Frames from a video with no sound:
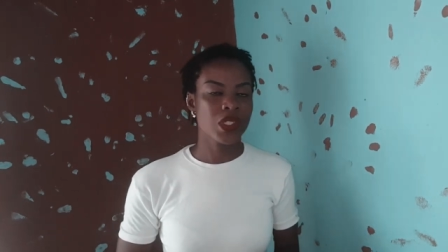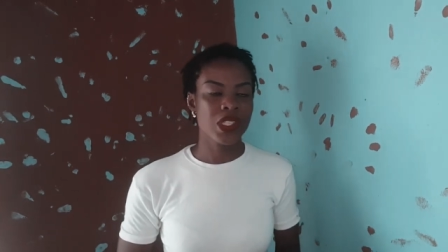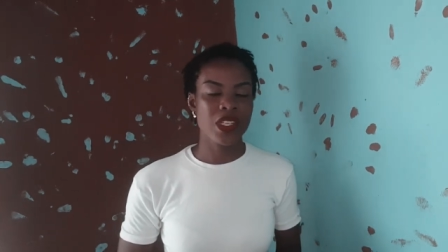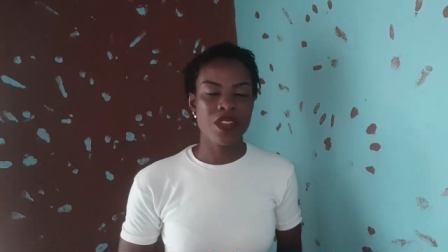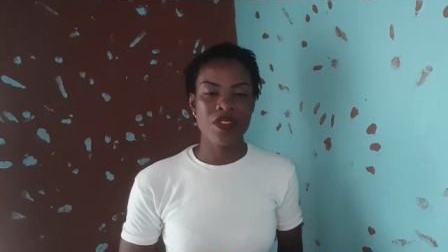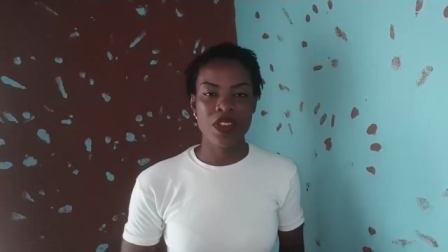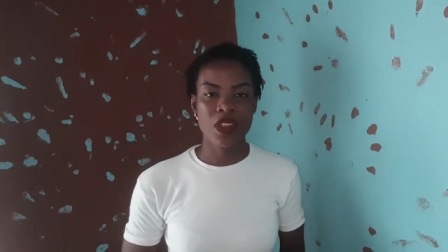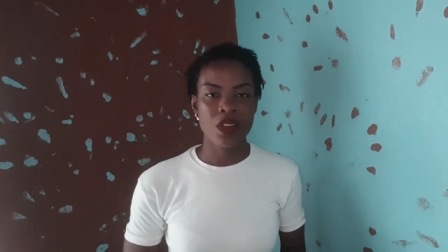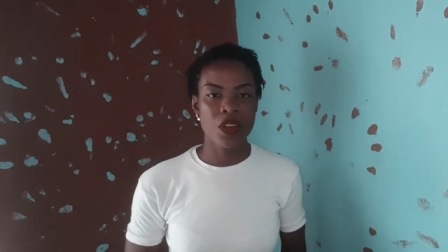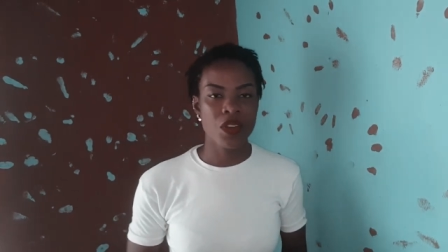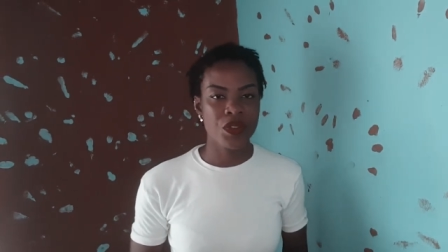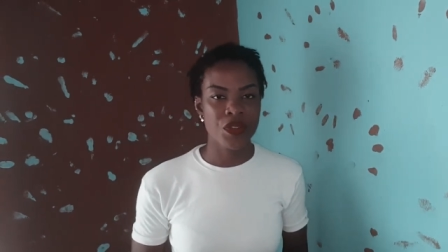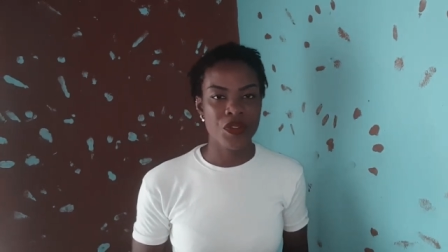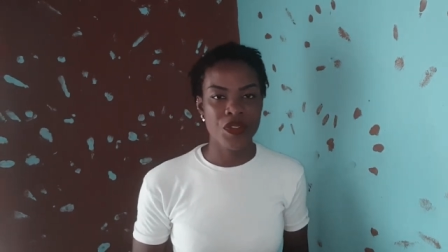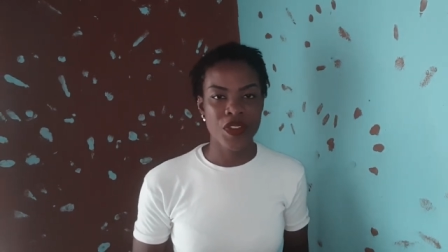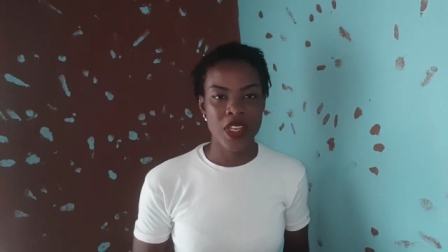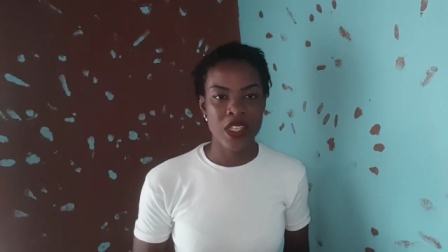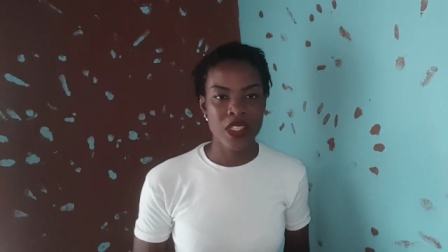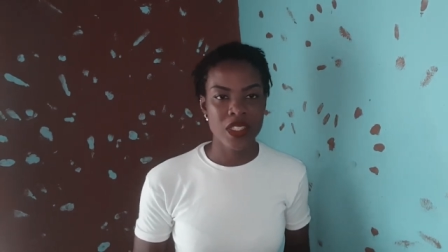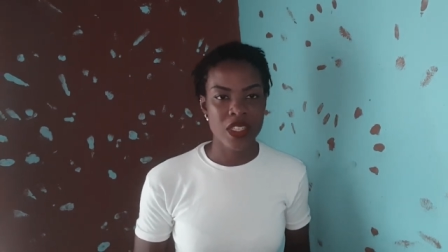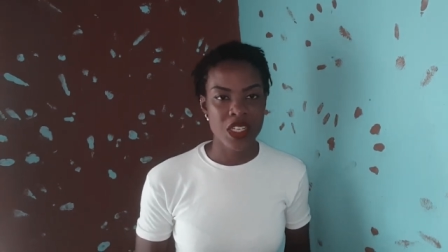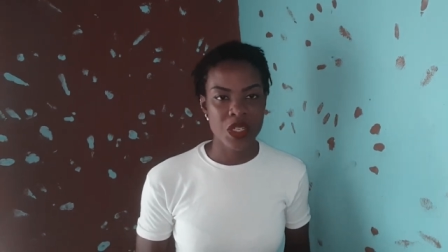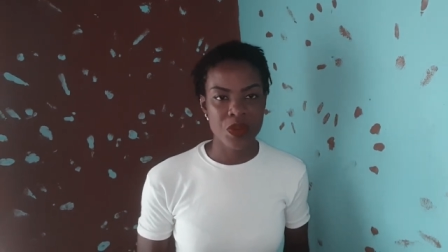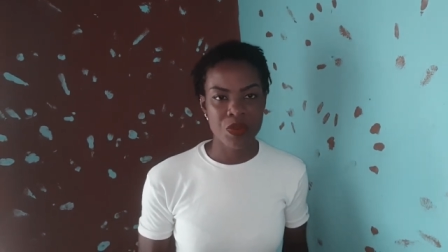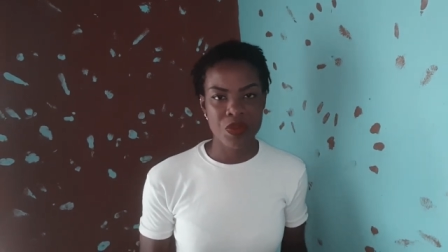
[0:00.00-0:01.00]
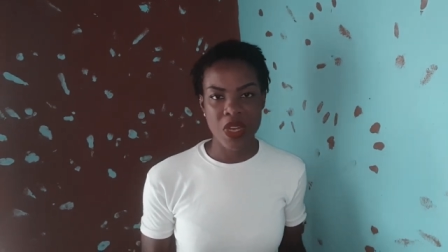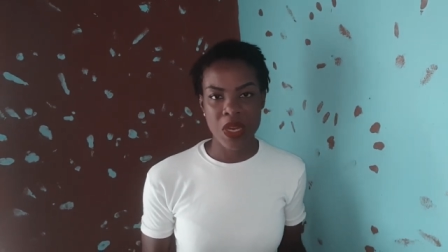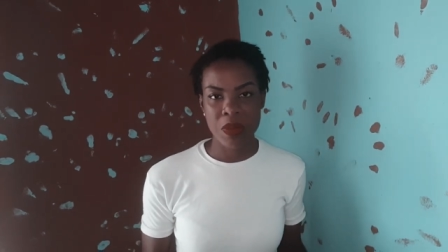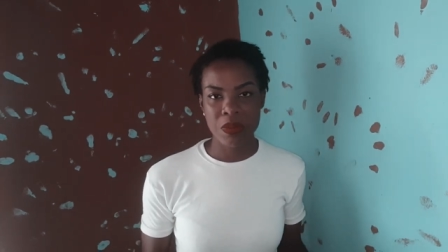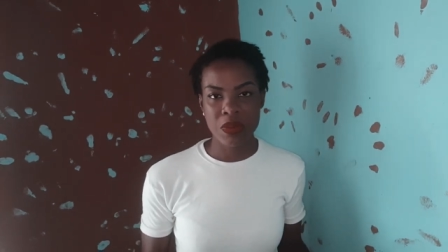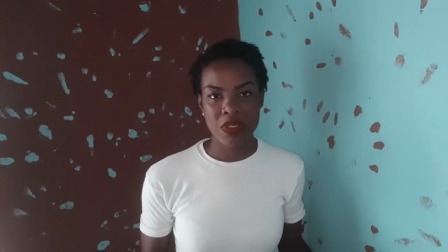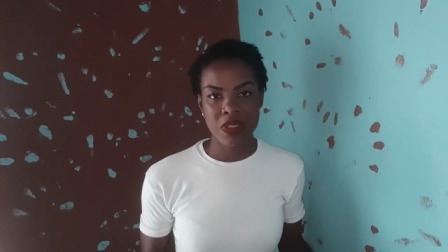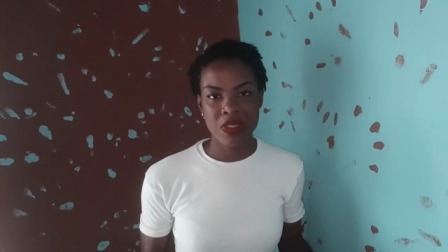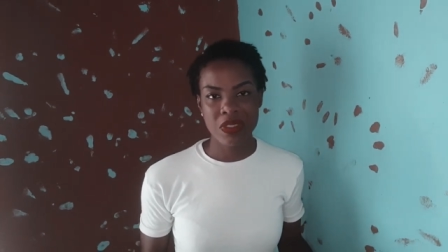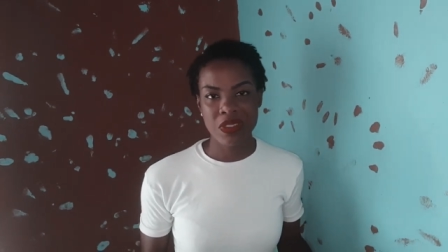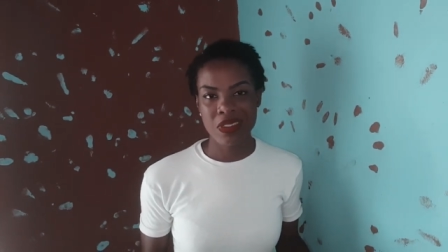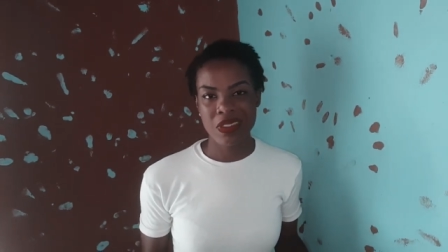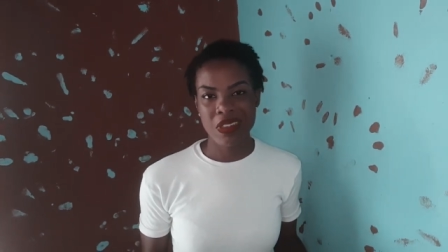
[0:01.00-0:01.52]
whatever love you find here is
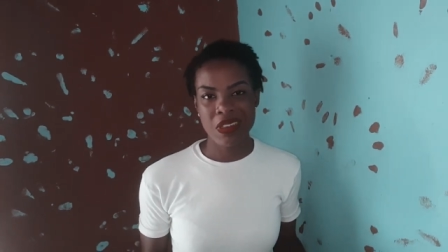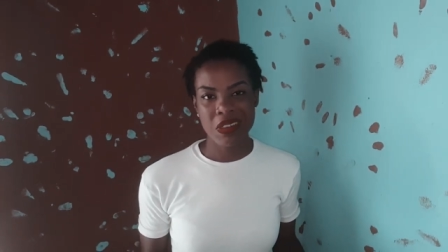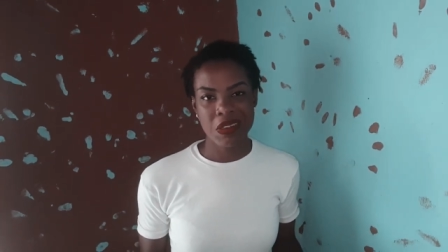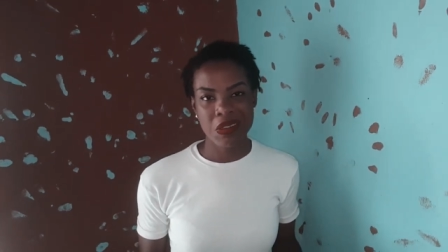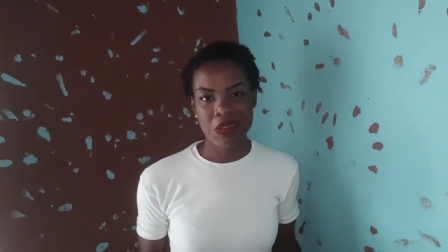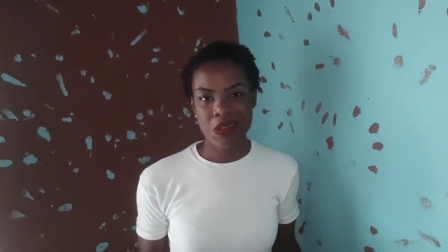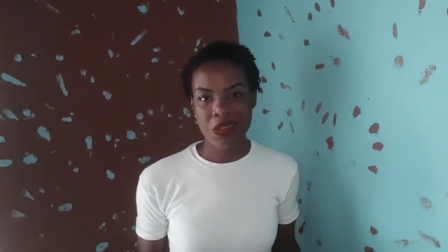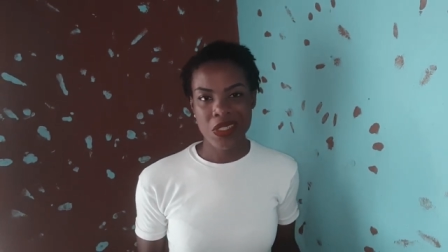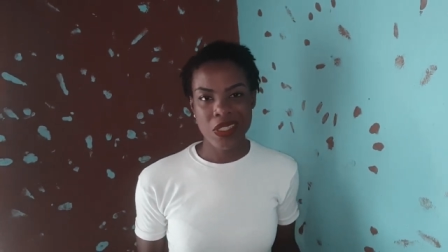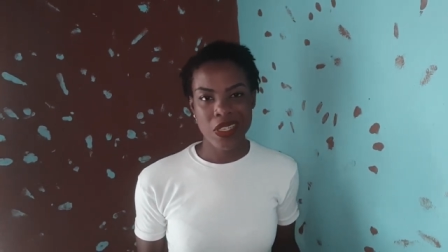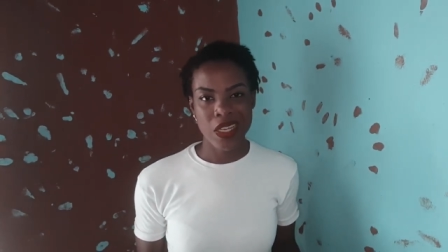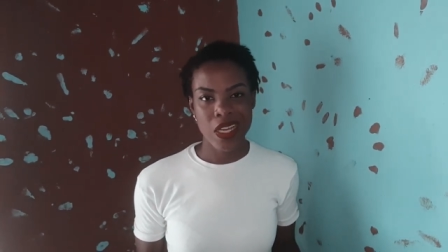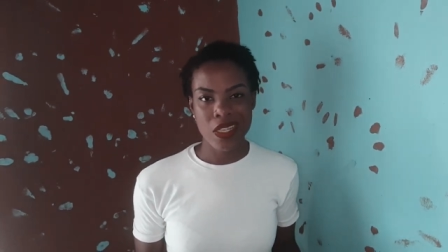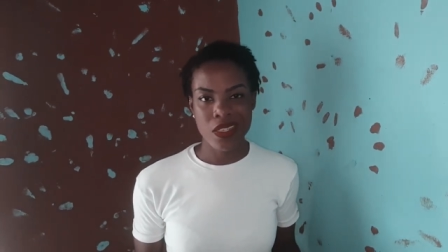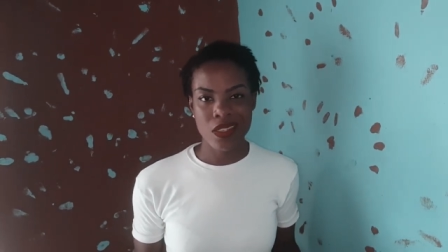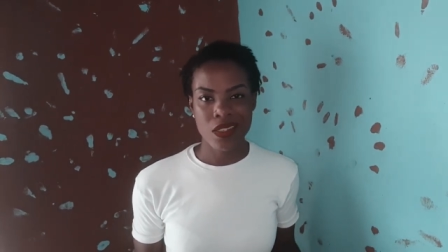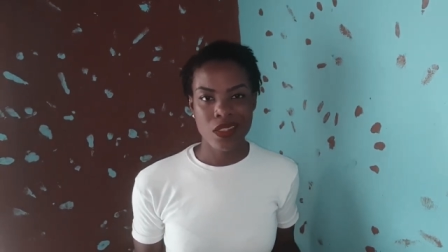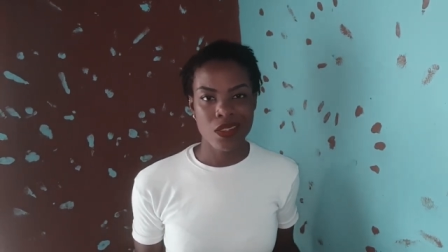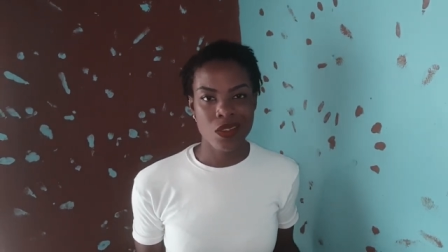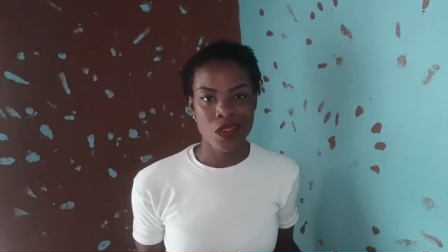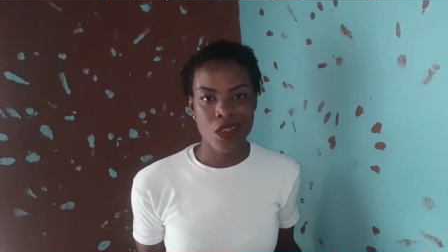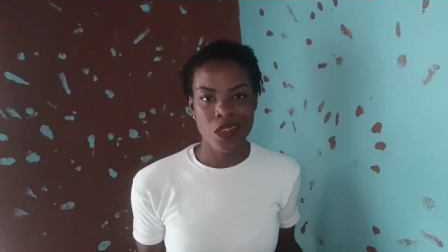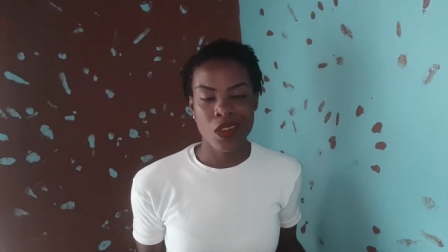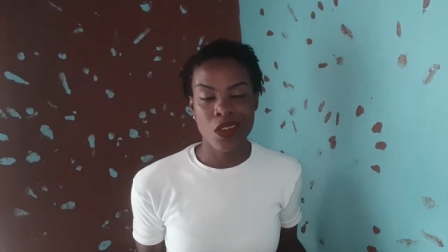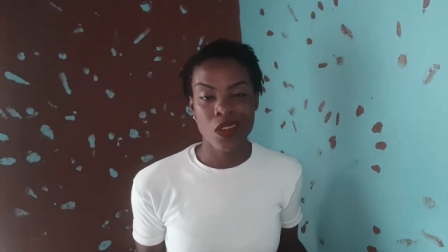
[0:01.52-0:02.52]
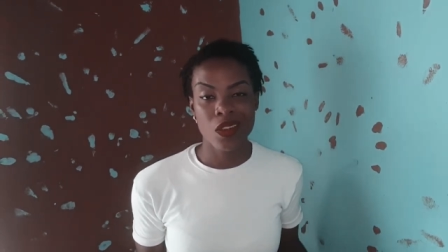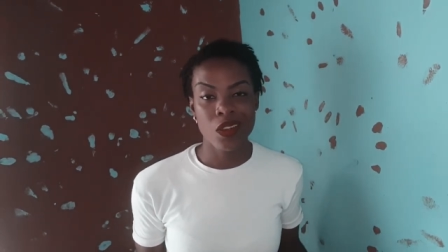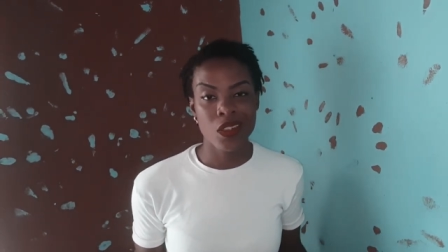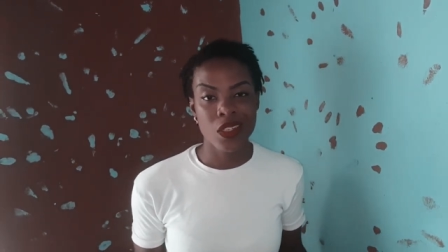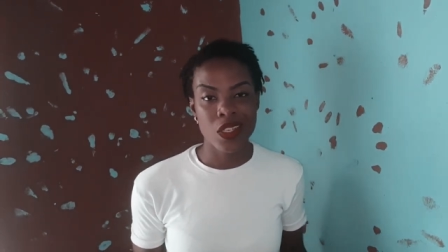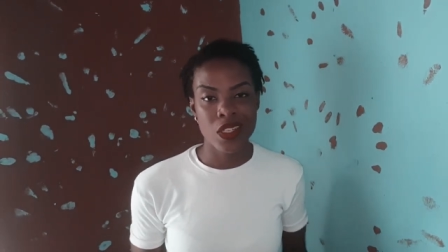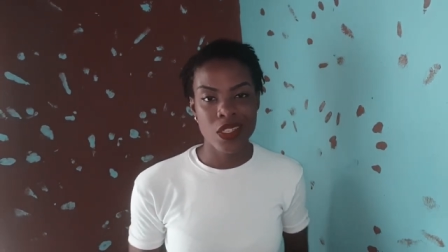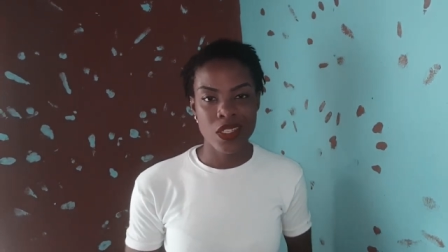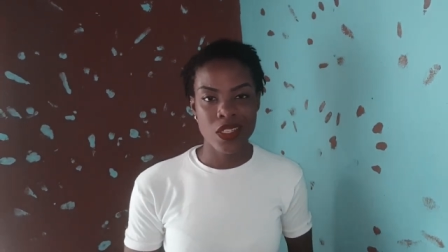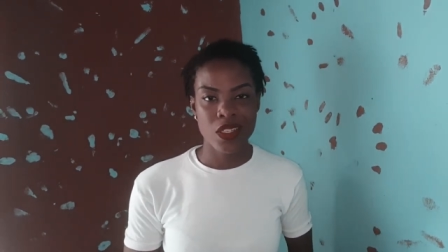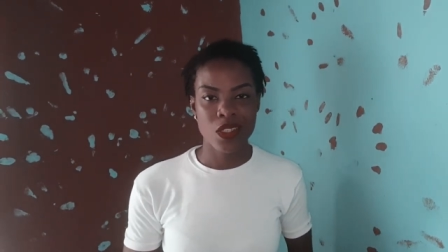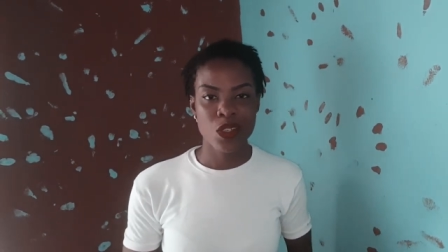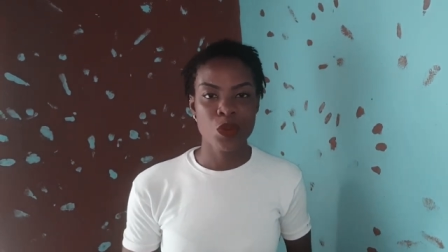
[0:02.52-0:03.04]
probably not going to last, so you don't want us